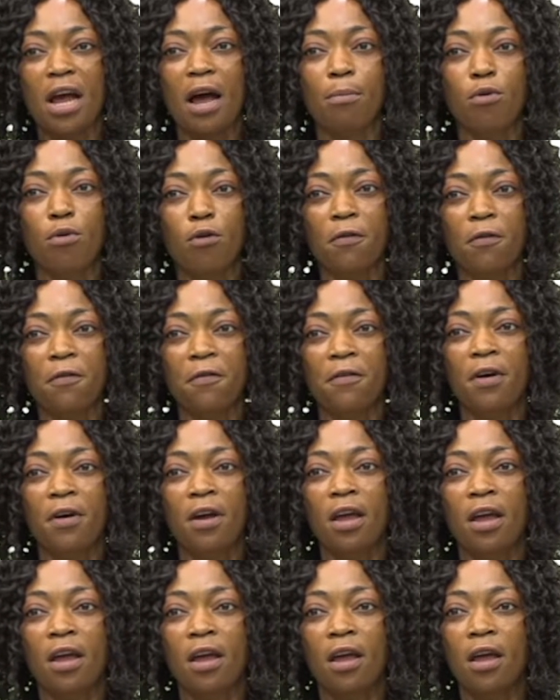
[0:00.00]
above,
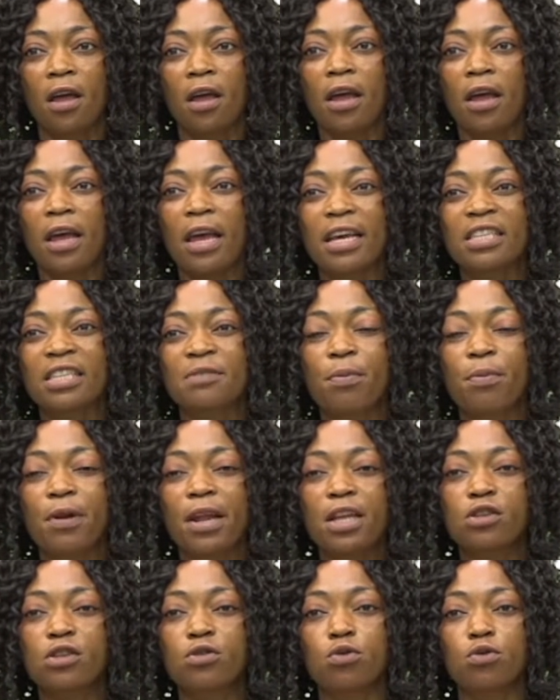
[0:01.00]

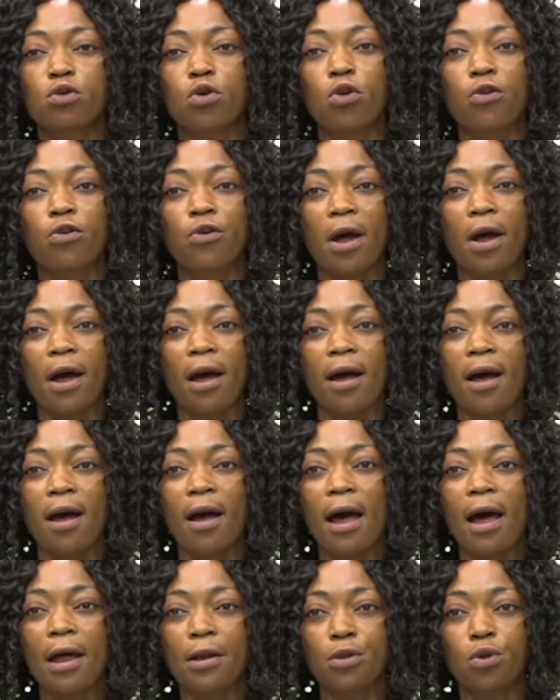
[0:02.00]
explain to Dora
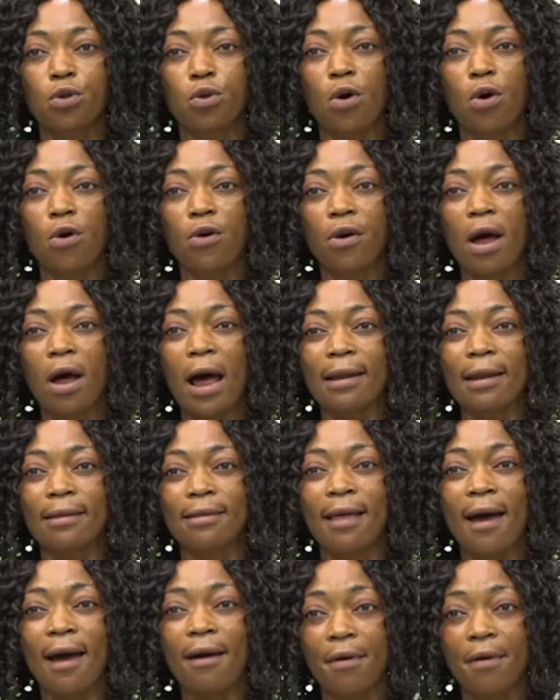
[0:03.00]
and
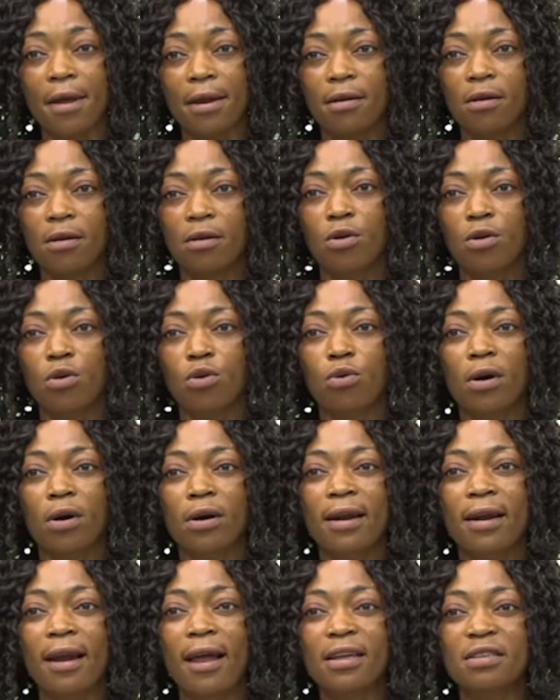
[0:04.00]
Darren, your
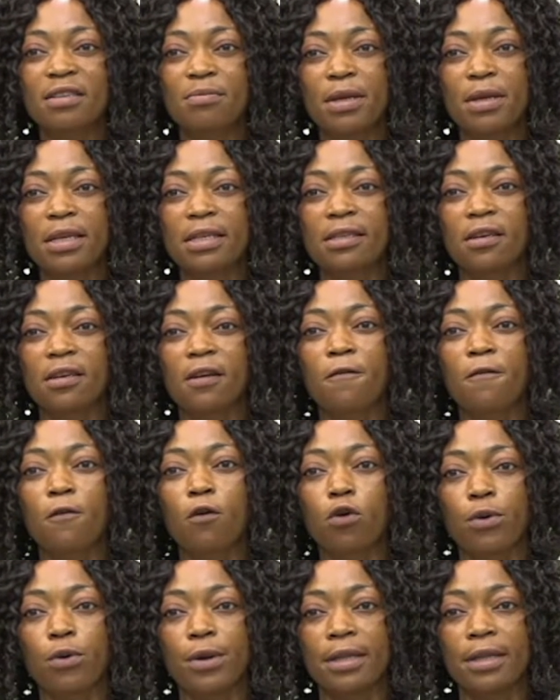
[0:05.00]
classmates, the
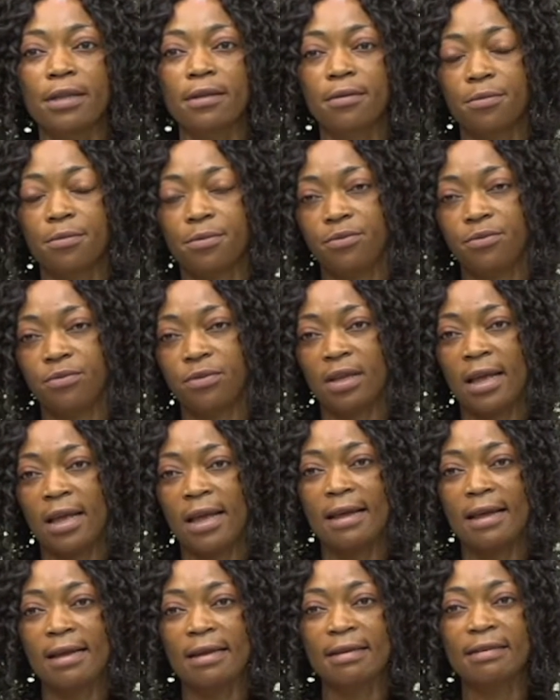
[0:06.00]
following:
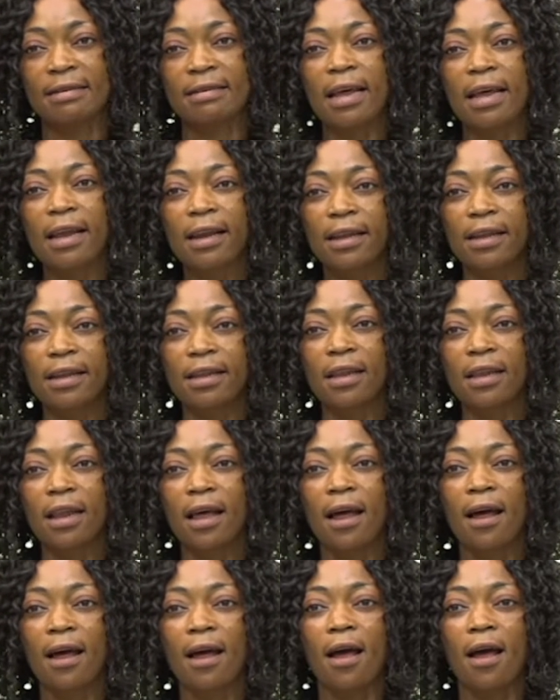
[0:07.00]

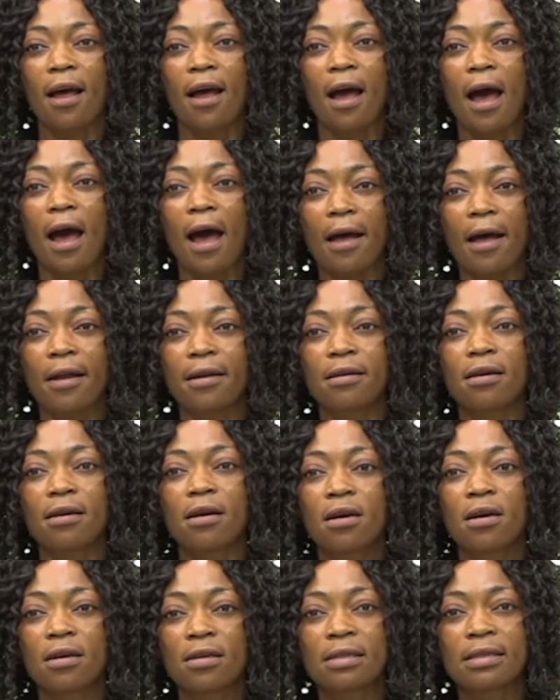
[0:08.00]
selling
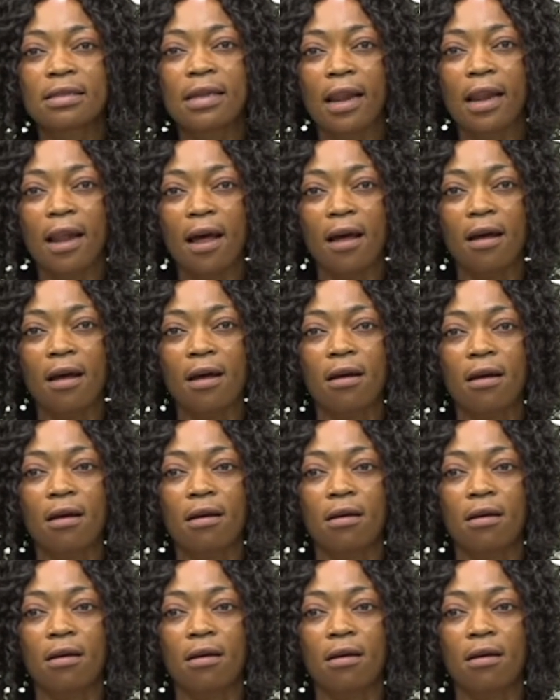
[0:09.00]
and seller.